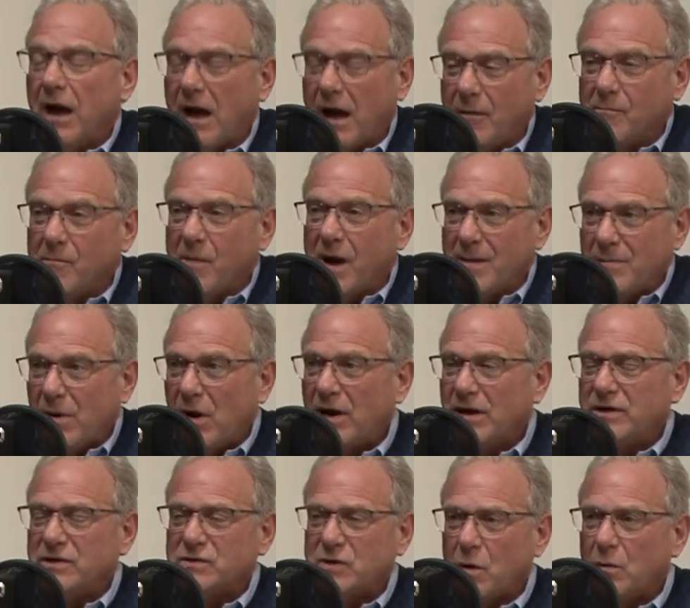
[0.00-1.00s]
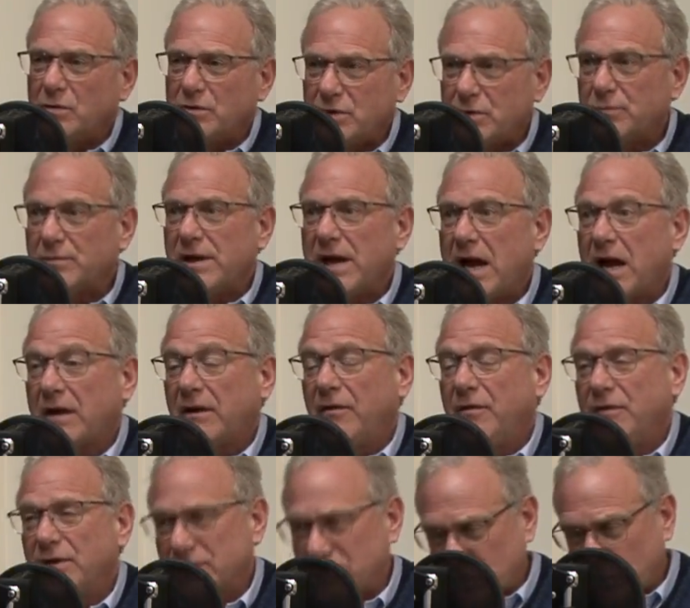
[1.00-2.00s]
my body's going to react
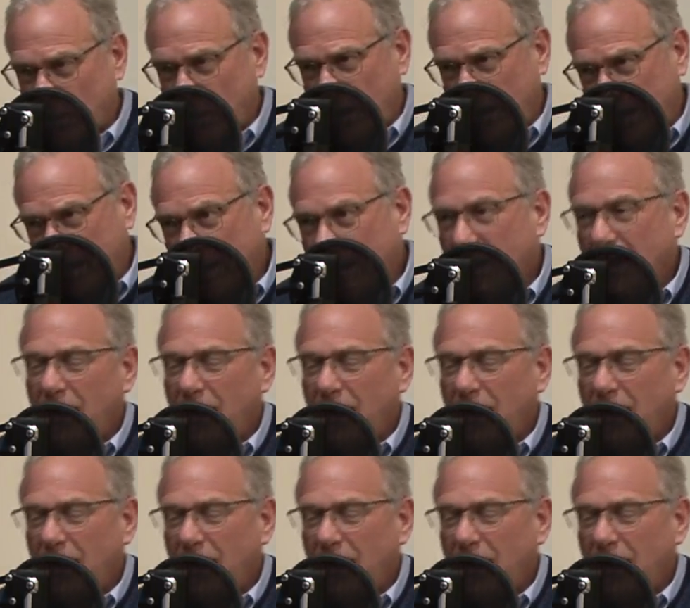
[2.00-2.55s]
this way.